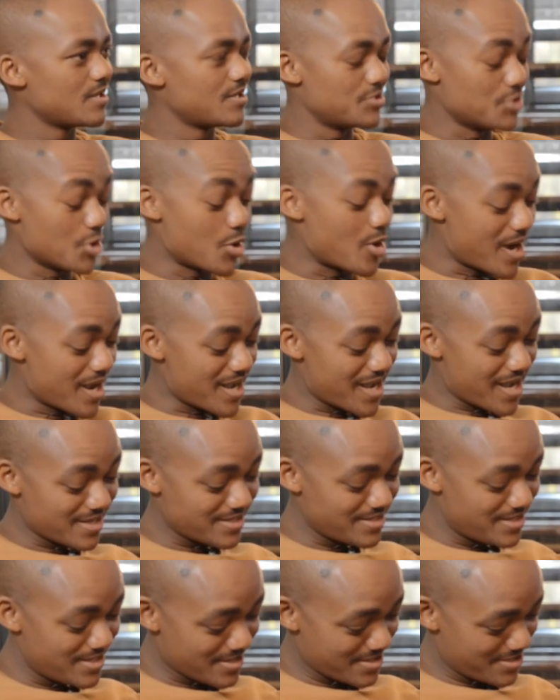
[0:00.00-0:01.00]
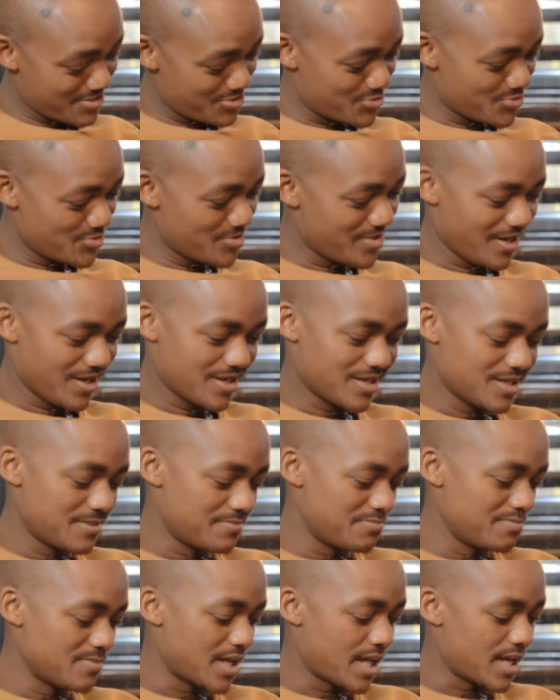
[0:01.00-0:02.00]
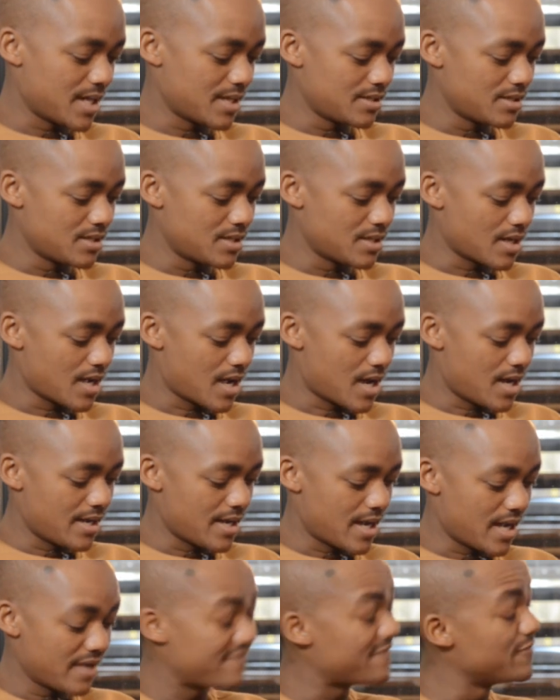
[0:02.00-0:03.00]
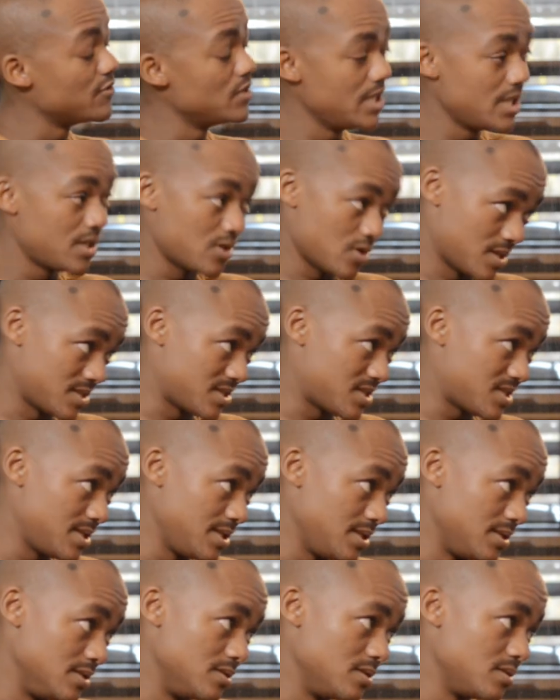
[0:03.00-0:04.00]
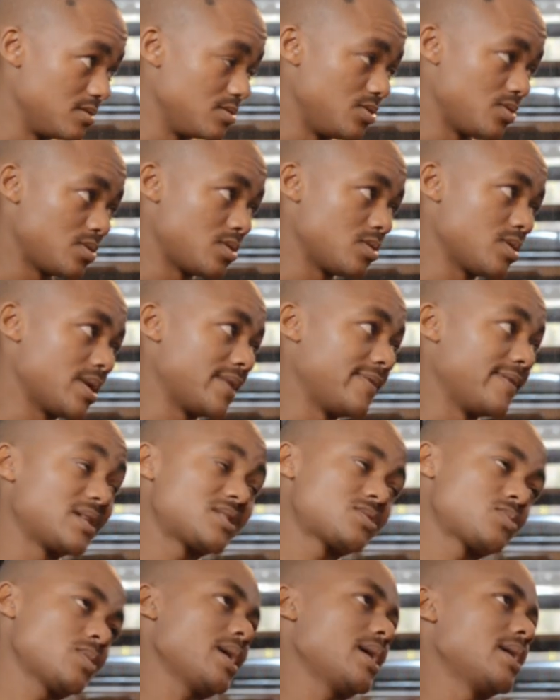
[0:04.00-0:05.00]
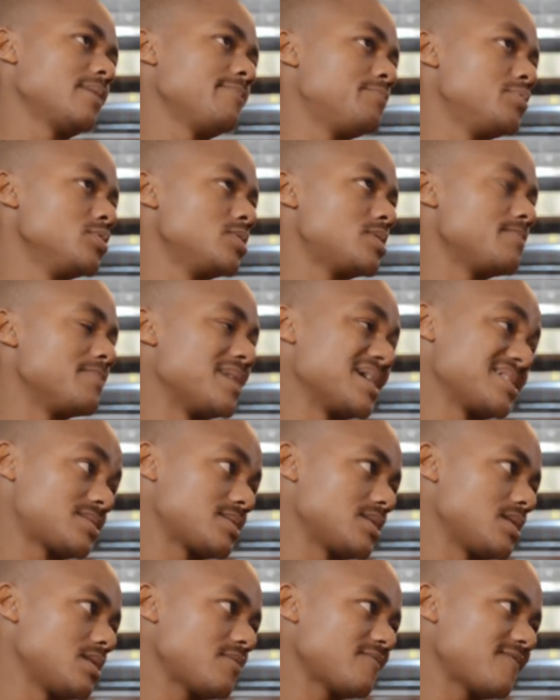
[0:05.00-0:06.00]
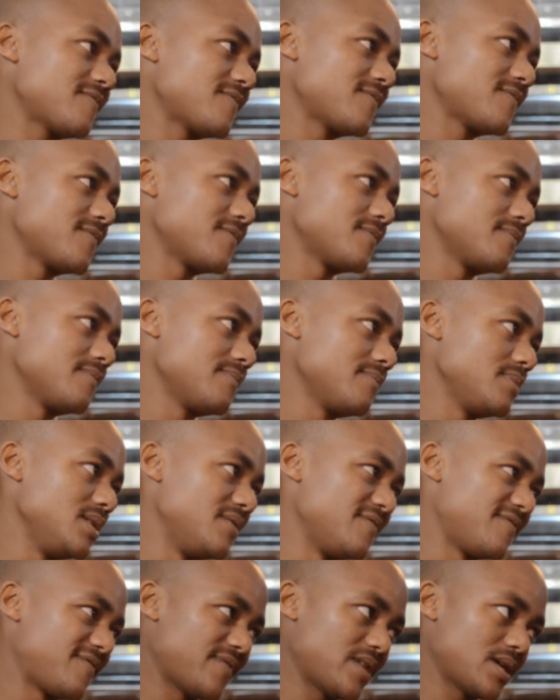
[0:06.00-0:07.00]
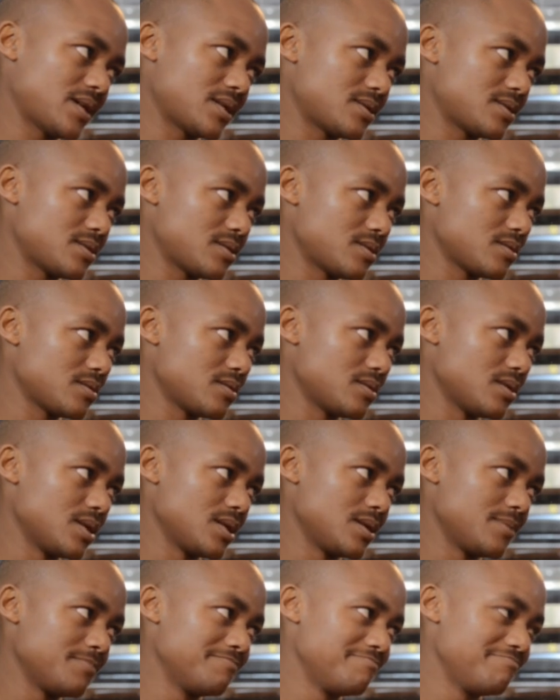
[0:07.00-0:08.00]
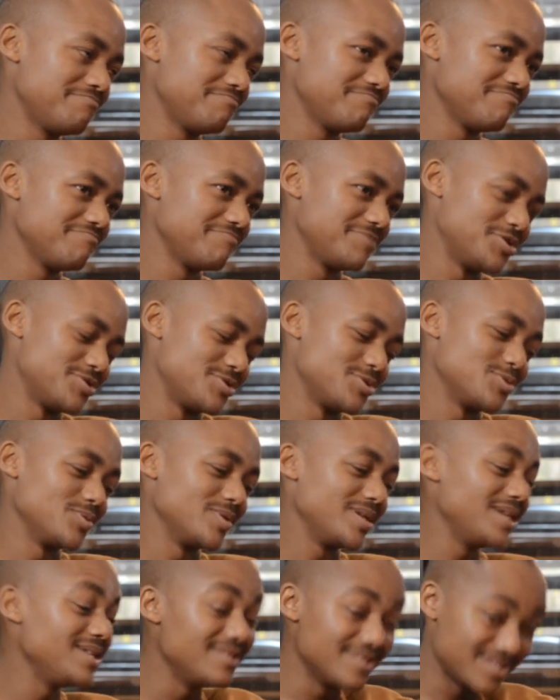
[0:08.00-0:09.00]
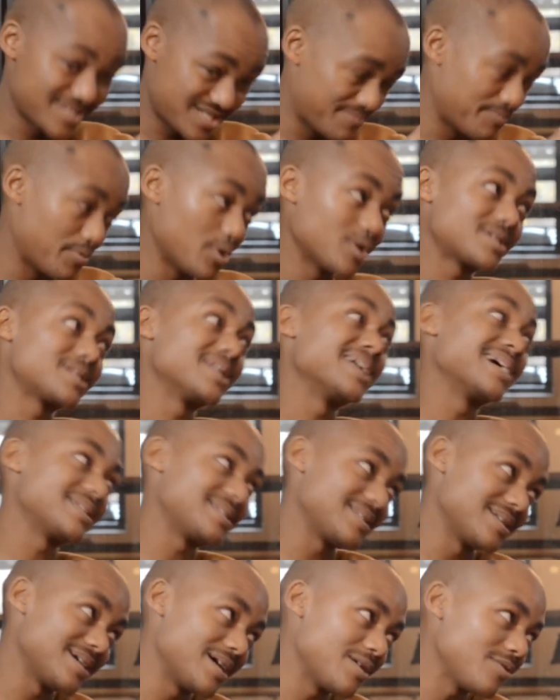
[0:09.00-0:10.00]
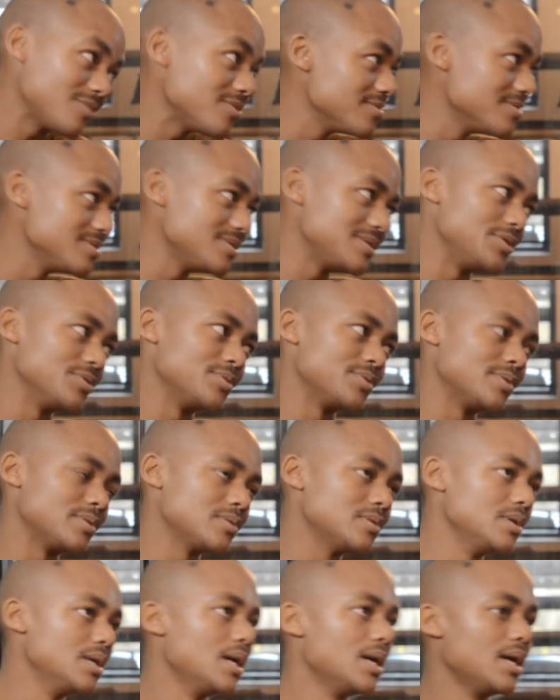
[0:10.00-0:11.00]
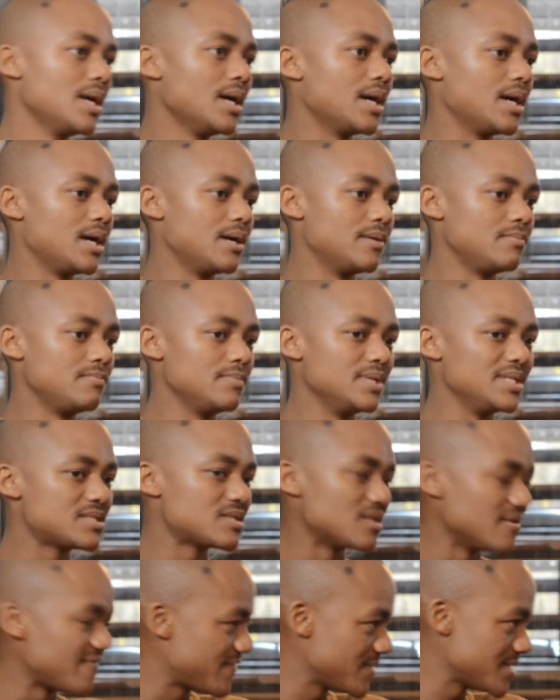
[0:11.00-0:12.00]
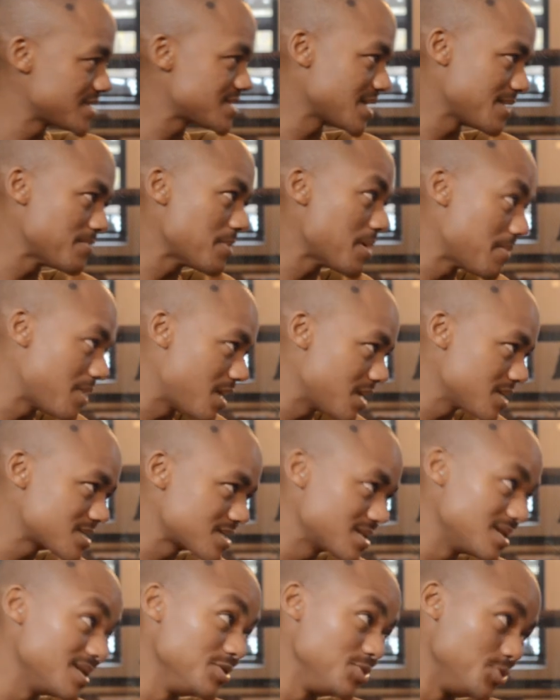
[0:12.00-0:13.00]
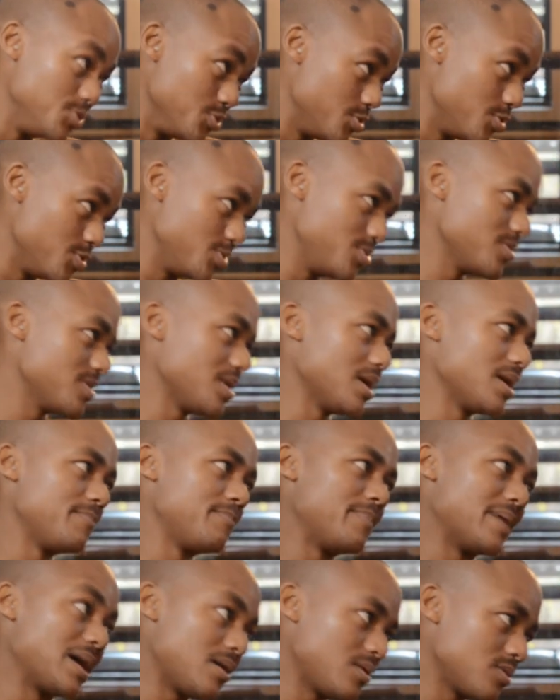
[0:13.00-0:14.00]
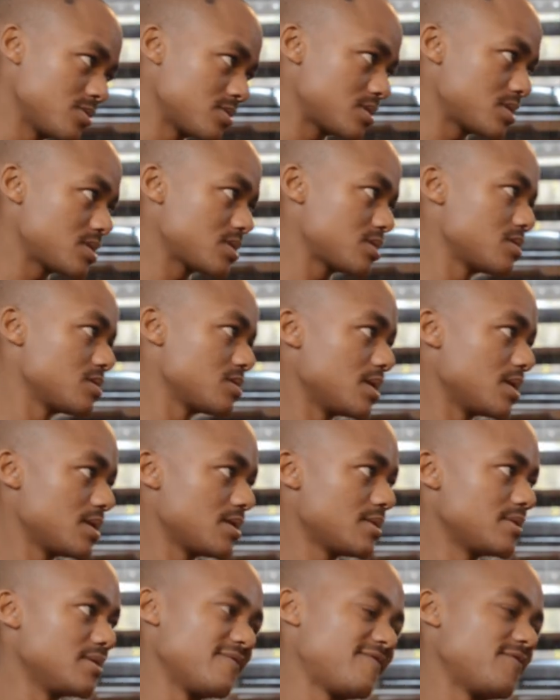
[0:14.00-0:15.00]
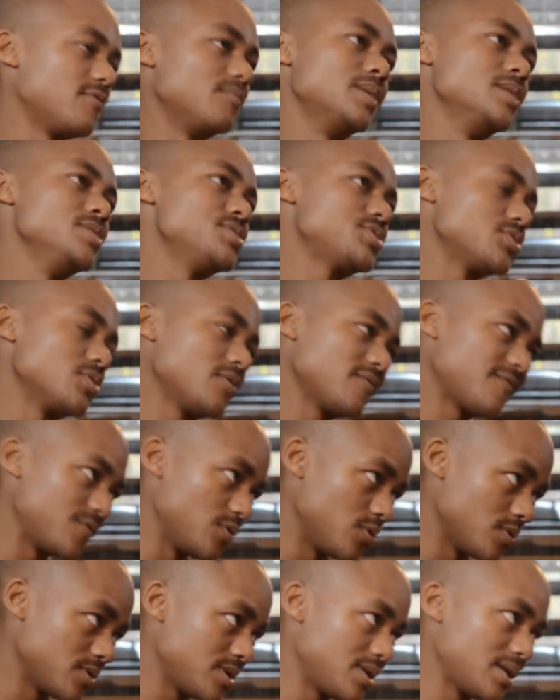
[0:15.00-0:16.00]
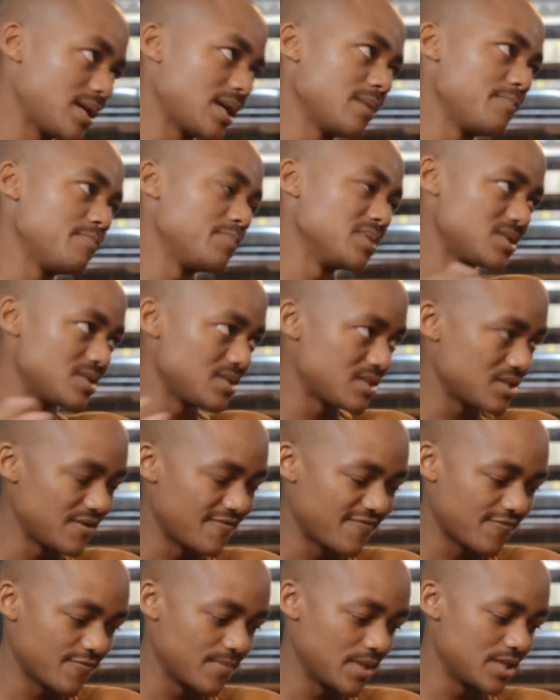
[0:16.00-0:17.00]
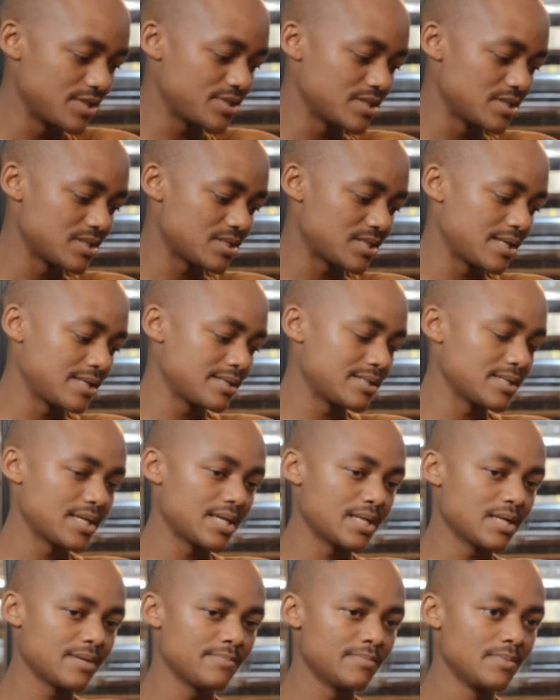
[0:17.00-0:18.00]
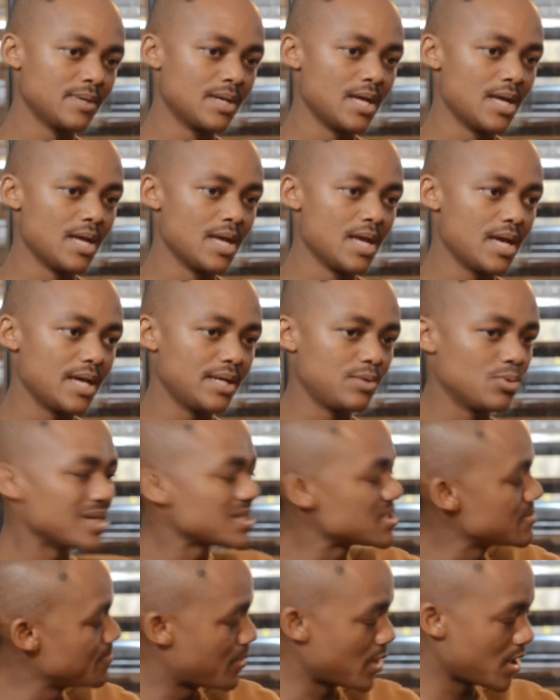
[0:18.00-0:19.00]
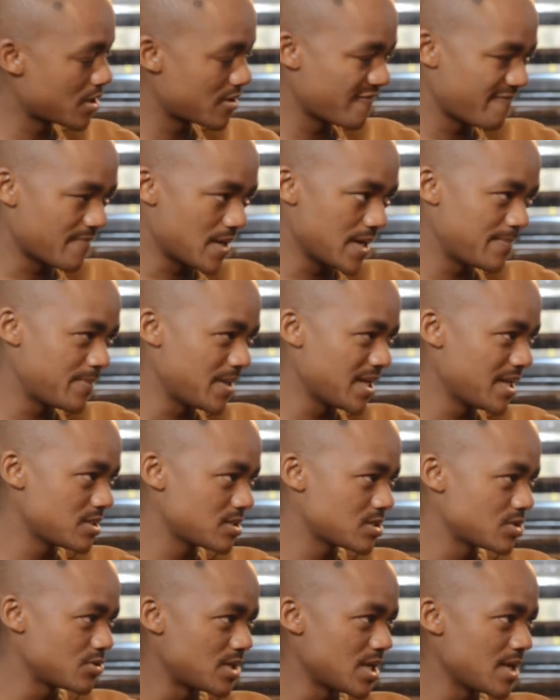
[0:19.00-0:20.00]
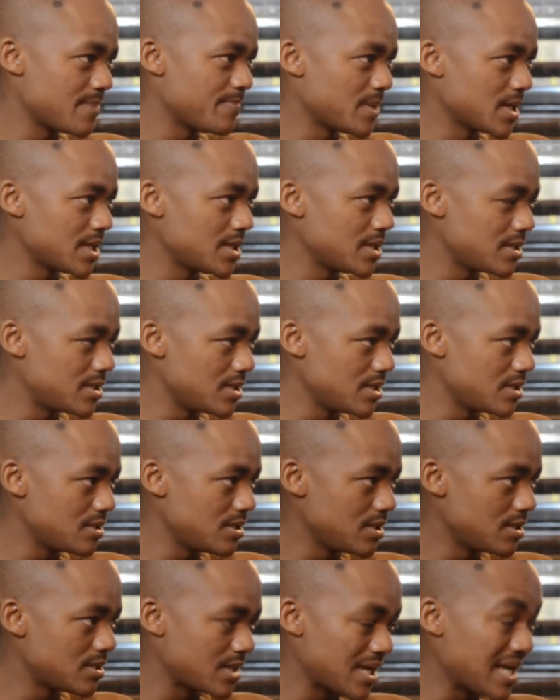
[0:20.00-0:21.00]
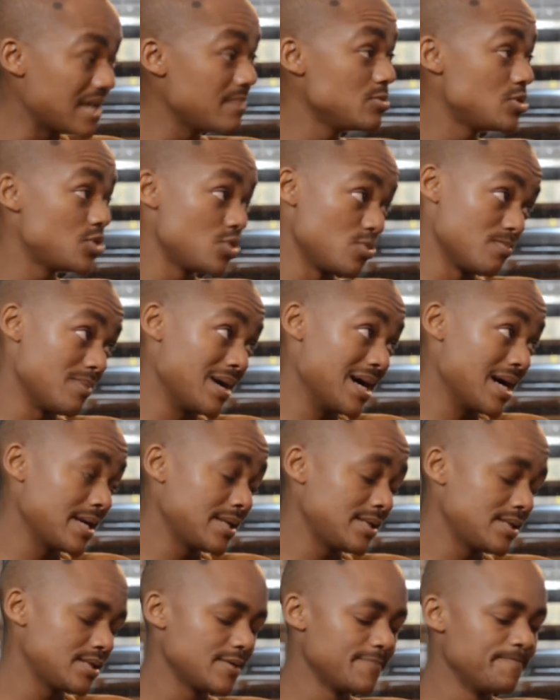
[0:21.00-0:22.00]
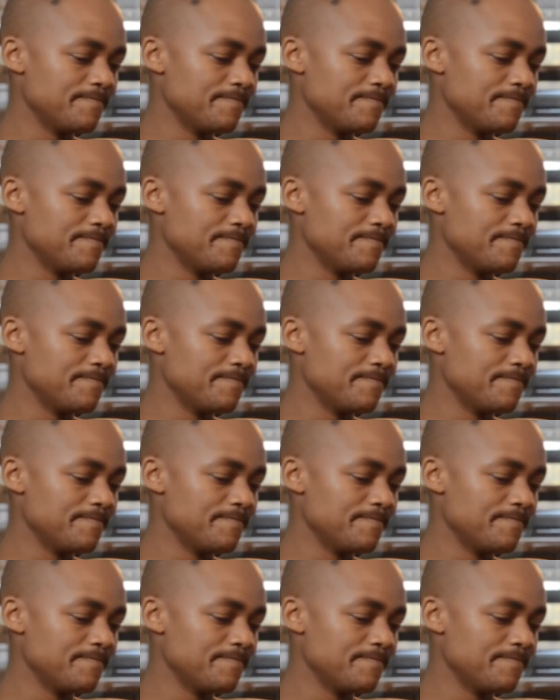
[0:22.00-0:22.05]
No, I, I hear you, um, and I, I fully concede, you know, and that's why I put myself, in fact, um, you know, in the spotlight now you know um, it's the first time i'm asking you about the formation of northern cape business information center and i'm it wasn't part of my plans today but it, it, it came to mind